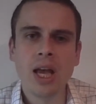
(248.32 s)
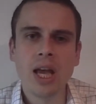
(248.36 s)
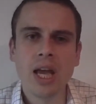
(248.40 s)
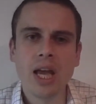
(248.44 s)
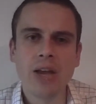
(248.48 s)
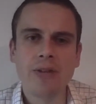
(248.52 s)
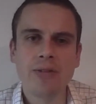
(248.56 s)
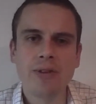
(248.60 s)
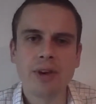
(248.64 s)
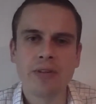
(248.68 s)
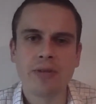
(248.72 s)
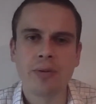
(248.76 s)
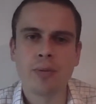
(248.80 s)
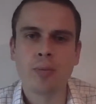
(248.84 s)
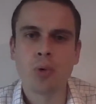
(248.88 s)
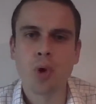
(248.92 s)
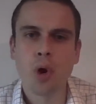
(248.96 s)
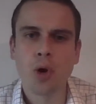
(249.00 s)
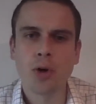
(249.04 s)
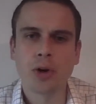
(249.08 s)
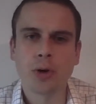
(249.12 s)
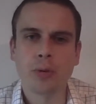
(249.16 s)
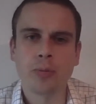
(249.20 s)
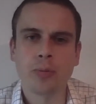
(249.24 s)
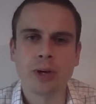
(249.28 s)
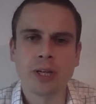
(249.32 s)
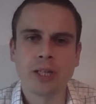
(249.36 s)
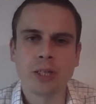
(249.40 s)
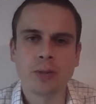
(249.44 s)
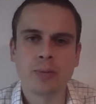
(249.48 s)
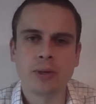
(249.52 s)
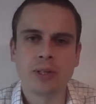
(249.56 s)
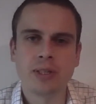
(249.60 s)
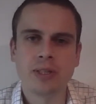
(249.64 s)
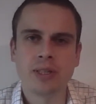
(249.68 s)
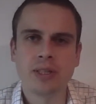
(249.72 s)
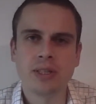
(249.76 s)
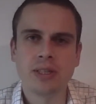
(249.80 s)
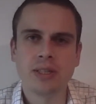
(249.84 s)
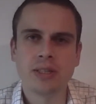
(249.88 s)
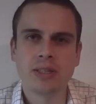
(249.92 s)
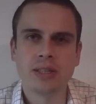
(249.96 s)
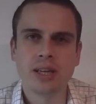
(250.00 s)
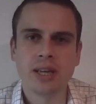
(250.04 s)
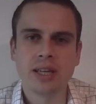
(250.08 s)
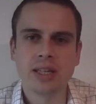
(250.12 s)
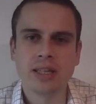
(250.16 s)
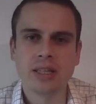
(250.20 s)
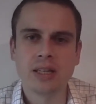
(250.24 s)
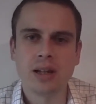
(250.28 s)
If you have a product-based business,
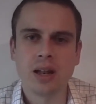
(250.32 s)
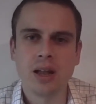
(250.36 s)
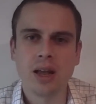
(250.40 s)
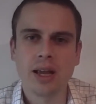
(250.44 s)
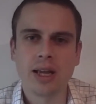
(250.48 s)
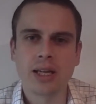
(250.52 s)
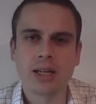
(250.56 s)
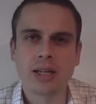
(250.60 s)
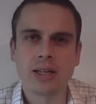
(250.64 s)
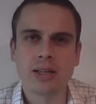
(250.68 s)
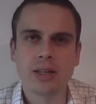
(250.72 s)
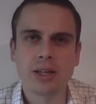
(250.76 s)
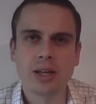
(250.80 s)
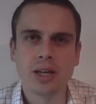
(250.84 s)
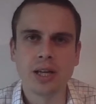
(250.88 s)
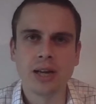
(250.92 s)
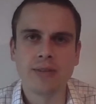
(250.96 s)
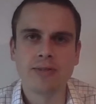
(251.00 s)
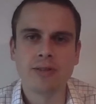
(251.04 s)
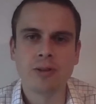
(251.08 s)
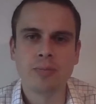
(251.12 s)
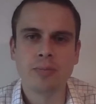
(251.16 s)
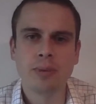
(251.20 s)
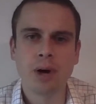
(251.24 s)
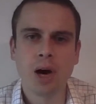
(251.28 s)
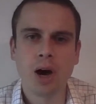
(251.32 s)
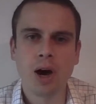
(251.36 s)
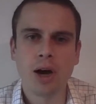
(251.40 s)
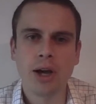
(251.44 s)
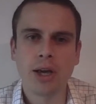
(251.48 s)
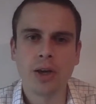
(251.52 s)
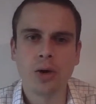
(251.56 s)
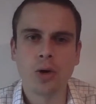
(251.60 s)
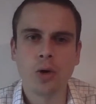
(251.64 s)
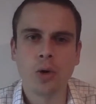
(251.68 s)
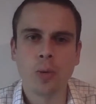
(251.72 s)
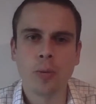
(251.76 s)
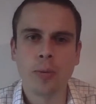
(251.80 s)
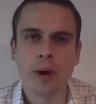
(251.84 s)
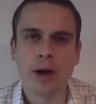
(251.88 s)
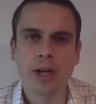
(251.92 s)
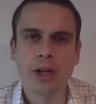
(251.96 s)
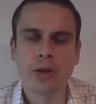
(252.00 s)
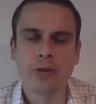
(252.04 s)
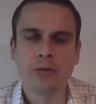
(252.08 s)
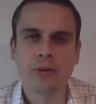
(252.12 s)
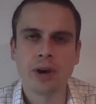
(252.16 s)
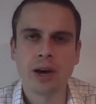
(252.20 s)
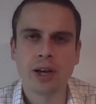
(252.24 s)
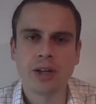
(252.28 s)
it's likely that you'll have to buy or
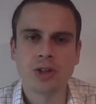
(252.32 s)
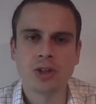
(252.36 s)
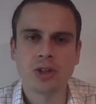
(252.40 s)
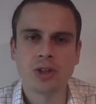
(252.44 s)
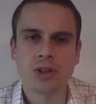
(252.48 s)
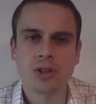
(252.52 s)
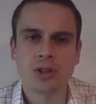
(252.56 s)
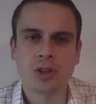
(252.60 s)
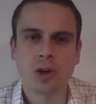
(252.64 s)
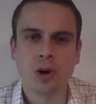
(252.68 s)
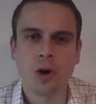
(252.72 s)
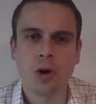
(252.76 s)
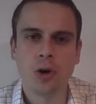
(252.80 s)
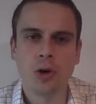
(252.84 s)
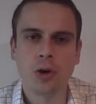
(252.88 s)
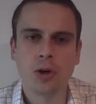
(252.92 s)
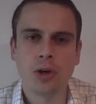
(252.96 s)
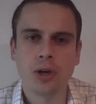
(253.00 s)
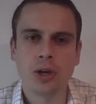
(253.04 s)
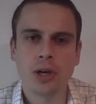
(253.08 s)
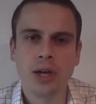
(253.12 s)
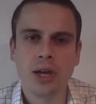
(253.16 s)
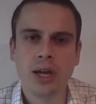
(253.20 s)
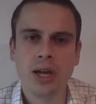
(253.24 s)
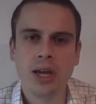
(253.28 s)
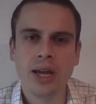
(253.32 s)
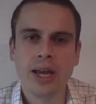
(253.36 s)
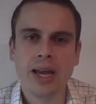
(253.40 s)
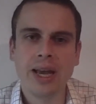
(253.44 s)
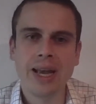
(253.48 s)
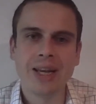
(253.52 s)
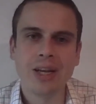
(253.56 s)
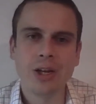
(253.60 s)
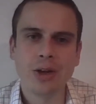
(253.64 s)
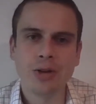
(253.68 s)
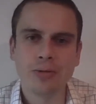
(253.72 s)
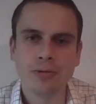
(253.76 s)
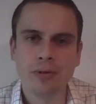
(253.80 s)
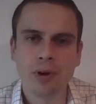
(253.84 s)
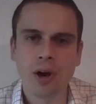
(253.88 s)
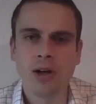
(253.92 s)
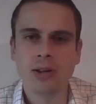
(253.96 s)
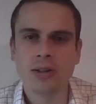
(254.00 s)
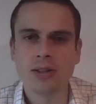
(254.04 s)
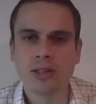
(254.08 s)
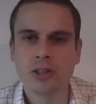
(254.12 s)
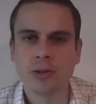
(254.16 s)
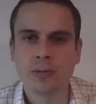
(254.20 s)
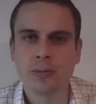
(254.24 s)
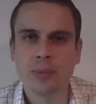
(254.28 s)
manufacture stock in
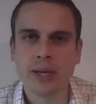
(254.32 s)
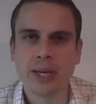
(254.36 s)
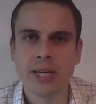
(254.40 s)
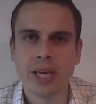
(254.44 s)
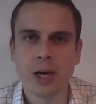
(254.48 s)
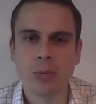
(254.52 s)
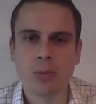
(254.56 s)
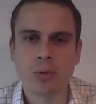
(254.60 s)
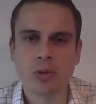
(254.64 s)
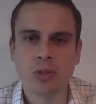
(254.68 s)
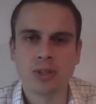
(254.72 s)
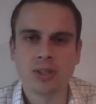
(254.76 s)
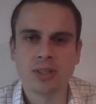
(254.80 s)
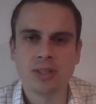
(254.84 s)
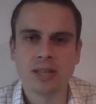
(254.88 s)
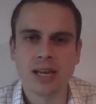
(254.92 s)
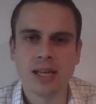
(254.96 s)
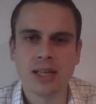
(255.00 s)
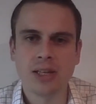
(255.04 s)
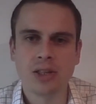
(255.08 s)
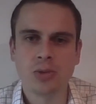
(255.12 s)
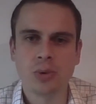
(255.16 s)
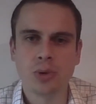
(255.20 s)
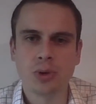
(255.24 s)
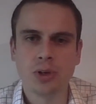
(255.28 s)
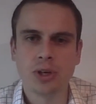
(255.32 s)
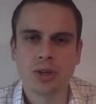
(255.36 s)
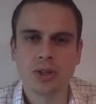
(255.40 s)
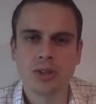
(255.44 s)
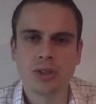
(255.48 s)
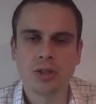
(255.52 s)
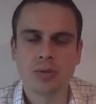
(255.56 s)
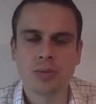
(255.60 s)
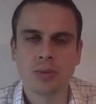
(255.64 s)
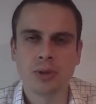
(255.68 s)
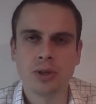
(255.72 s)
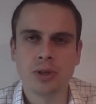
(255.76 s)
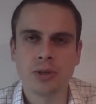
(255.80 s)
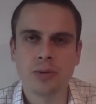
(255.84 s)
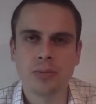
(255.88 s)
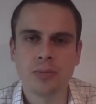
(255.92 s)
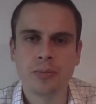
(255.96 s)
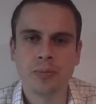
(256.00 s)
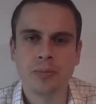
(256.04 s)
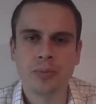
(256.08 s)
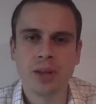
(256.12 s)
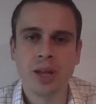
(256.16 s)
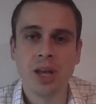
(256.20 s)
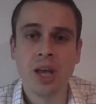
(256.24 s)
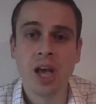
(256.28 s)
advance of being able to sell it to a customer.
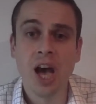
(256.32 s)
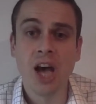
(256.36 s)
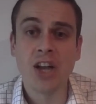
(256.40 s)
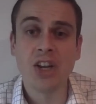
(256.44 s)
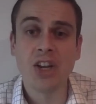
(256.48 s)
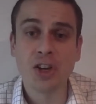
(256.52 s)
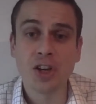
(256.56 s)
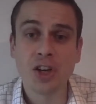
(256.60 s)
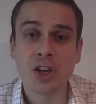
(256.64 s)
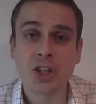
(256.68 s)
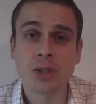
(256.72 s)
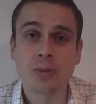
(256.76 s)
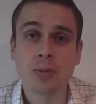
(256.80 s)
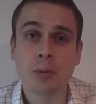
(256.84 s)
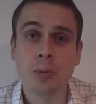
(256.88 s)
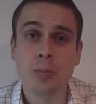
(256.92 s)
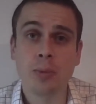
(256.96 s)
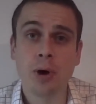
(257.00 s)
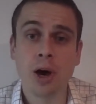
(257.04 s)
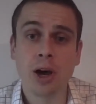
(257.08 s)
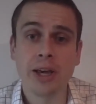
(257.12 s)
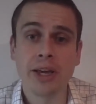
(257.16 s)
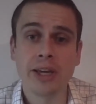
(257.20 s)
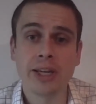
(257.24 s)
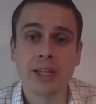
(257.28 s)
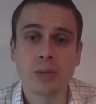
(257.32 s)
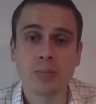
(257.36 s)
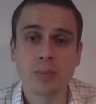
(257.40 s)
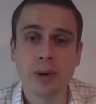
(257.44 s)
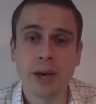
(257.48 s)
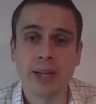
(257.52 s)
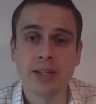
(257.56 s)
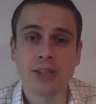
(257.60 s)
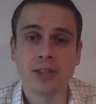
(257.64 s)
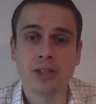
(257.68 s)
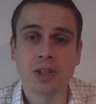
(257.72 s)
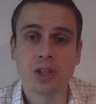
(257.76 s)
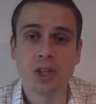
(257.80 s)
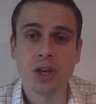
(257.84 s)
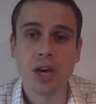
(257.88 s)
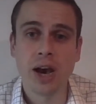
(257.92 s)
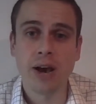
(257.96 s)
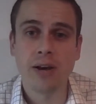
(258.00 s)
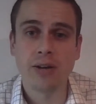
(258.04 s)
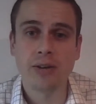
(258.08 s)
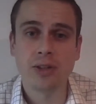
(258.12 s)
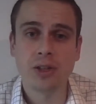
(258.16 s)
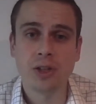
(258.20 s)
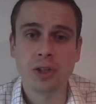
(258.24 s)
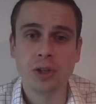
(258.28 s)
And your customer might expect that
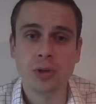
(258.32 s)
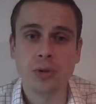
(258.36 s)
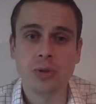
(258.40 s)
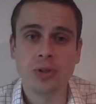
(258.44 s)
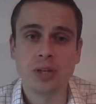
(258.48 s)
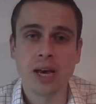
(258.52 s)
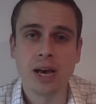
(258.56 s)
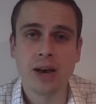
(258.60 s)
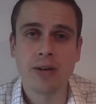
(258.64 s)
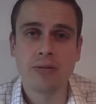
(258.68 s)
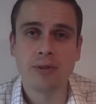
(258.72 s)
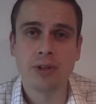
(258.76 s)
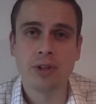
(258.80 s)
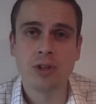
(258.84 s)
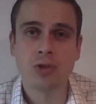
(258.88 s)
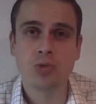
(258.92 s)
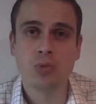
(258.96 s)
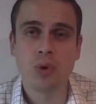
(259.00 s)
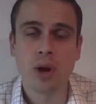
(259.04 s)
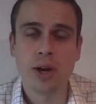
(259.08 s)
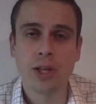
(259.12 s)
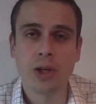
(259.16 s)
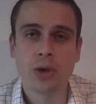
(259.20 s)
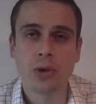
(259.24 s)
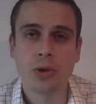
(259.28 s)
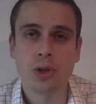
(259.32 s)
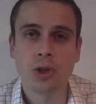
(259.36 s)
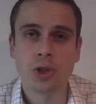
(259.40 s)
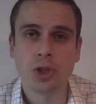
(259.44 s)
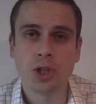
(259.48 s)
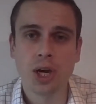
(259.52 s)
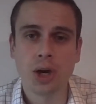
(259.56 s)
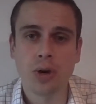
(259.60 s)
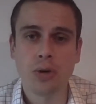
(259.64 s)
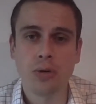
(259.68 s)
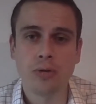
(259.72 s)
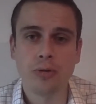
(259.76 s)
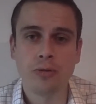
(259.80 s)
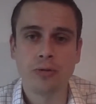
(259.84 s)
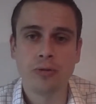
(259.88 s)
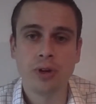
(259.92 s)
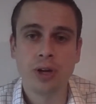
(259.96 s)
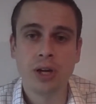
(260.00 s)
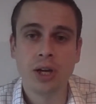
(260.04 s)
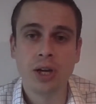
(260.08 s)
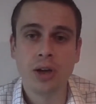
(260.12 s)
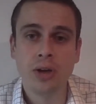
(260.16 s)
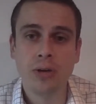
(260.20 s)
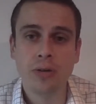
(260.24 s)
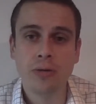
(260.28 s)
you to have this ready on the shelf
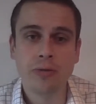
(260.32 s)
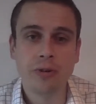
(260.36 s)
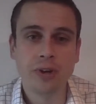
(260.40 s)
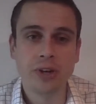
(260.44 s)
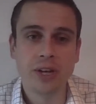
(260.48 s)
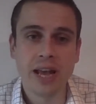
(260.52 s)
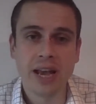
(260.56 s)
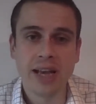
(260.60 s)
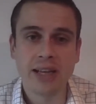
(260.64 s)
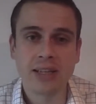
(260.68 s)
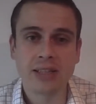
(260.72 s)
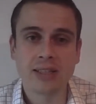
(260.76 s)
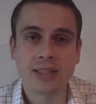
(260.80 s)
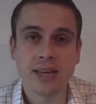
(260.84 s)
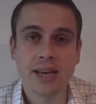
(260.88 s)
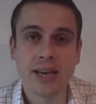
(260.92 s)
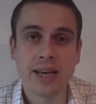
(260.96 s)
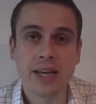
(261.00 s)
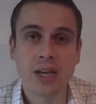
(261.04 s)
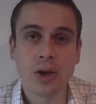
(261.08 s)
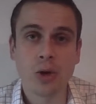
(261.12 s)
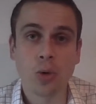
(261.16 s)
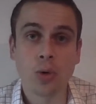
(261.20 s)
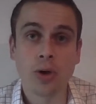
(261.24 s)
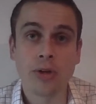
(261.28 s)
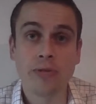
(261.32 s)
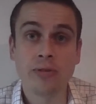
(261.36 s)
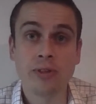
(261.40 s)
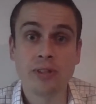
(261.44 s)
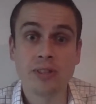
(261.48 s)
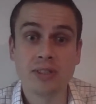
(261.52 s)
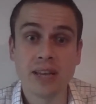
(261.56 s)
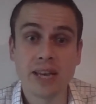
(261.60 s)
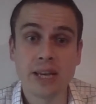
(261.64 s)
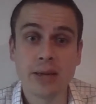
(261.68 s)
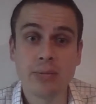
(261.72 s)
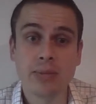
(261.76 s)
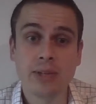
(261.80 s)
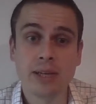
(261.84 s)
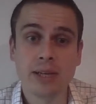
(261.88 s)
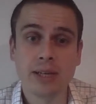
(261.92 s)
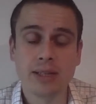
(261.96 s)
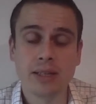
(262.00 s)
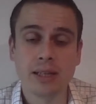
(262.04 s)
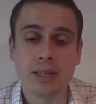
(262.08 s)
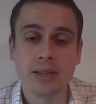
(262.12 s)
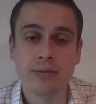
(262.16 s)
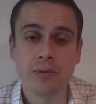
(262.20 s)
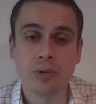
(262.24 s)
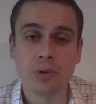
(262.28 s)
for next day or even same day
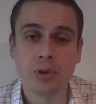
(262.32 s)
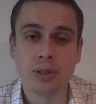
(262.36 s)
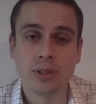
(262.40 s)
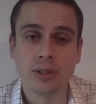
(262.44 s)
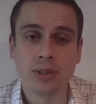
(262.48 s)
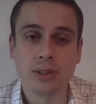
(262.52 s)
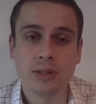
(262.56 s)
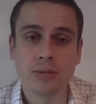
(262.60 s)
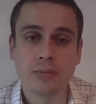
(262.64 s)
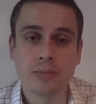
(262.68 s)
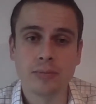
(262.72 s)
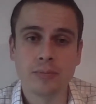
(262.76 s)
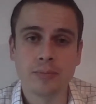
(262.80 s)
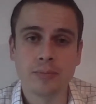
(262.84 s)
deliveries.